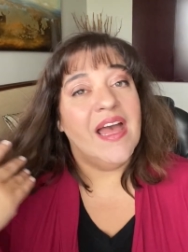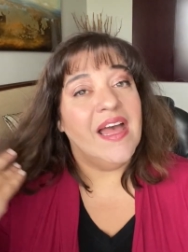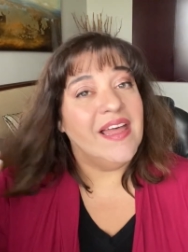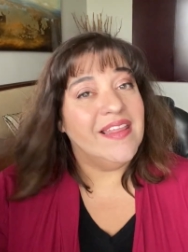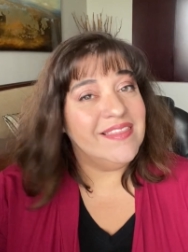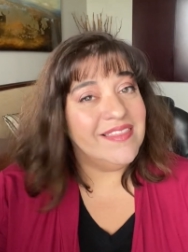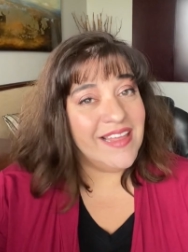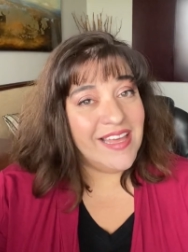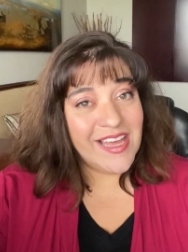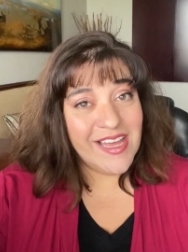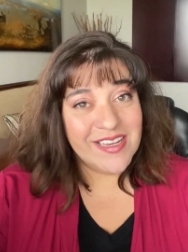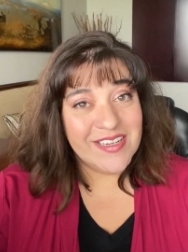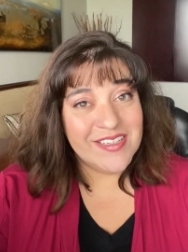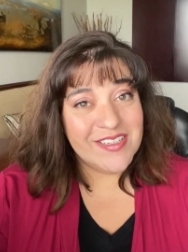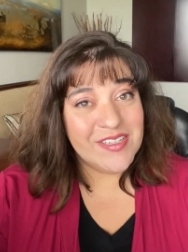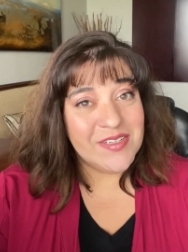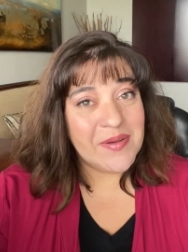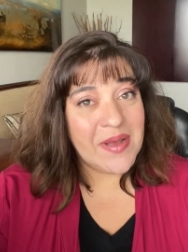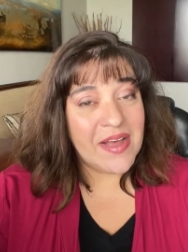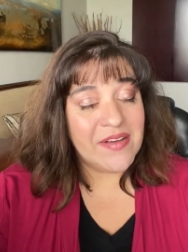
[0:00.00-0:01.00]
And
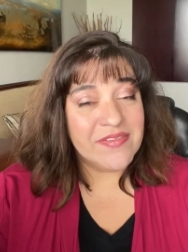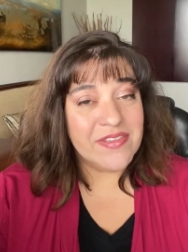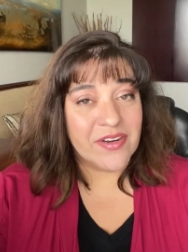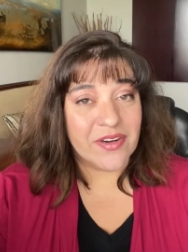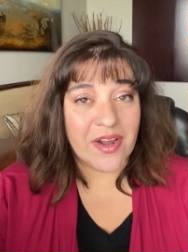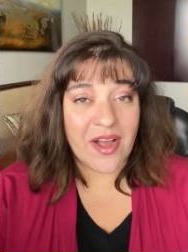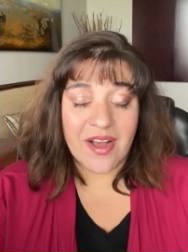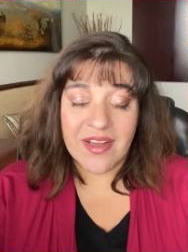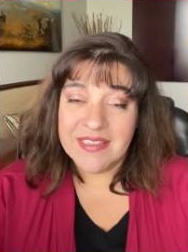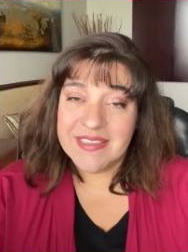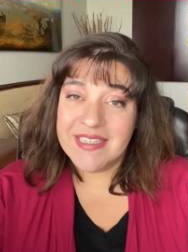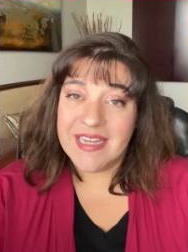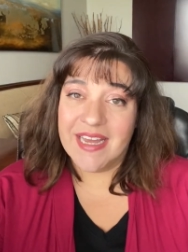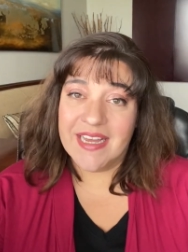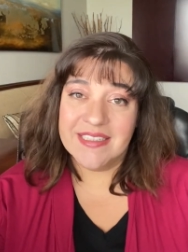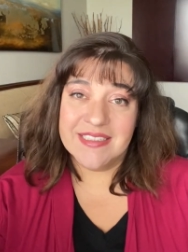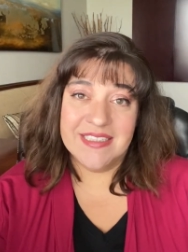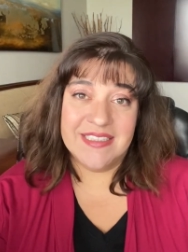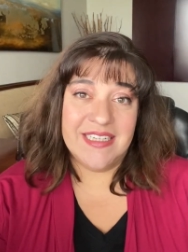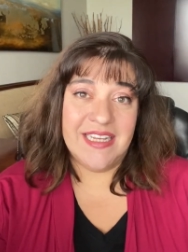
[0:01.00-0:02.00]
then you have their
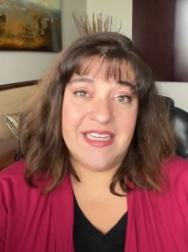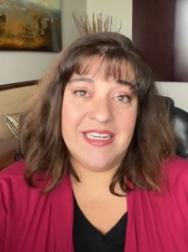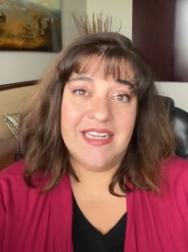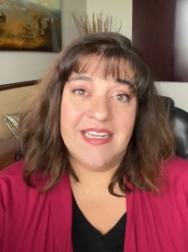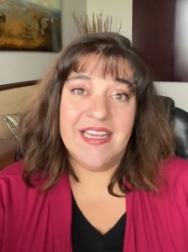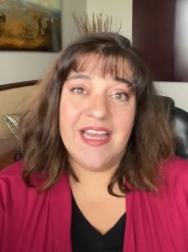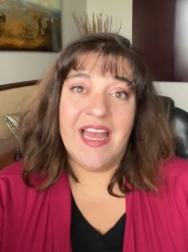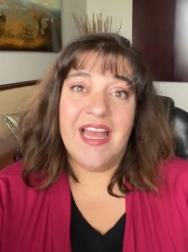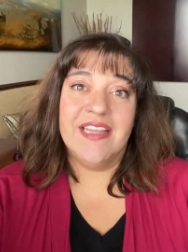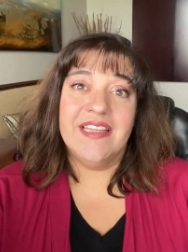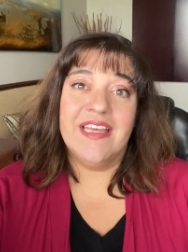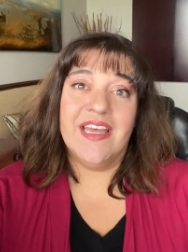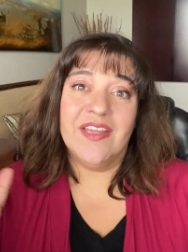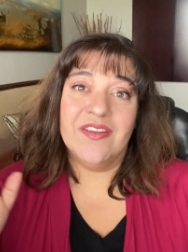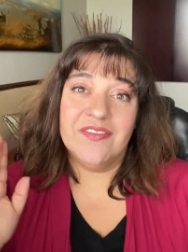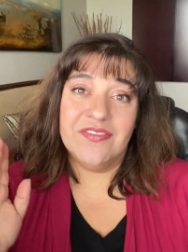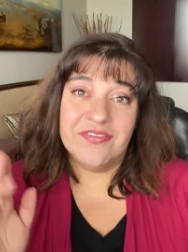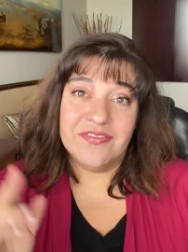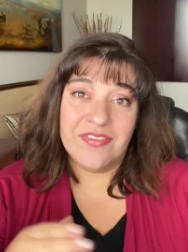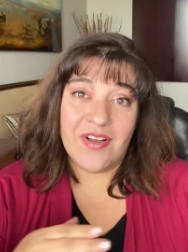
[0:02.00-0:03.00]
contact data and
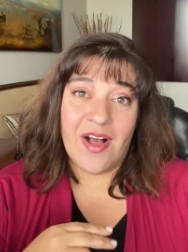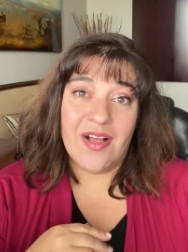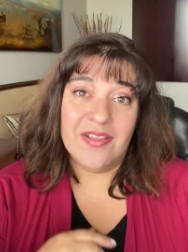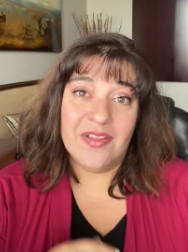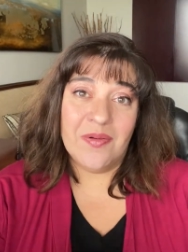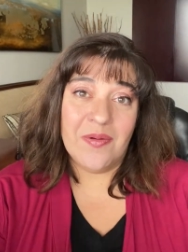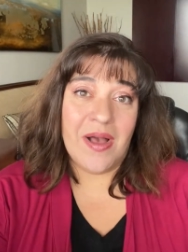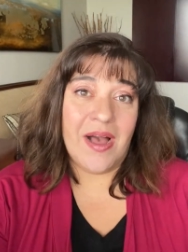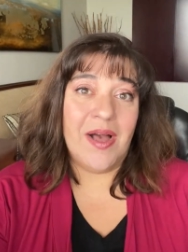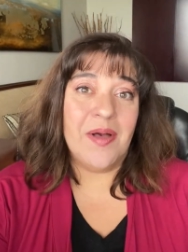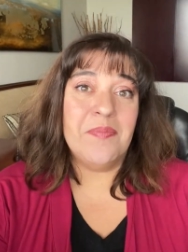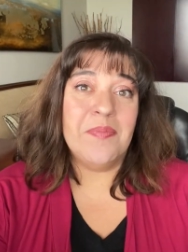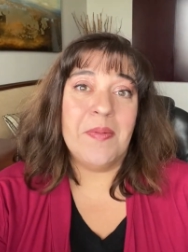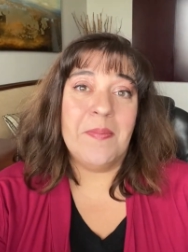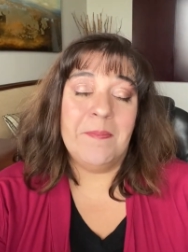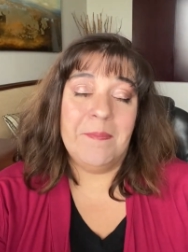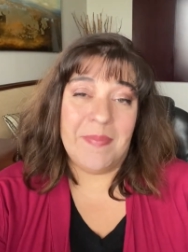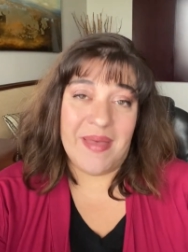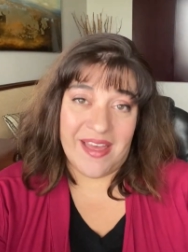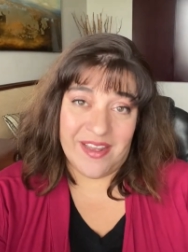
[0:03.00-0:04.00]
can follow up
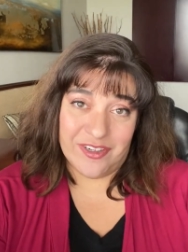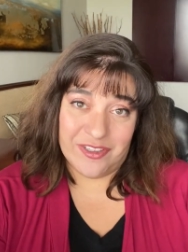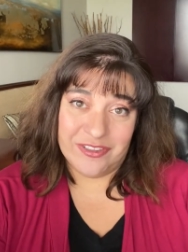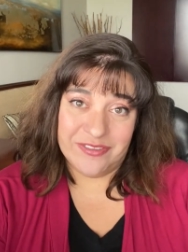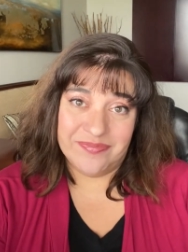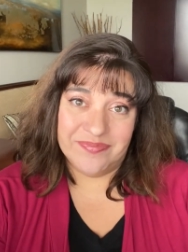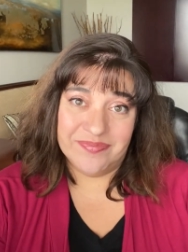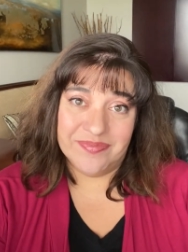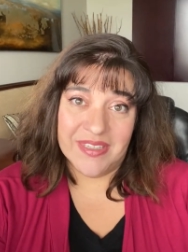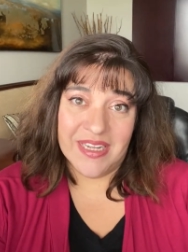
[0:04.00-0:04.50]
better.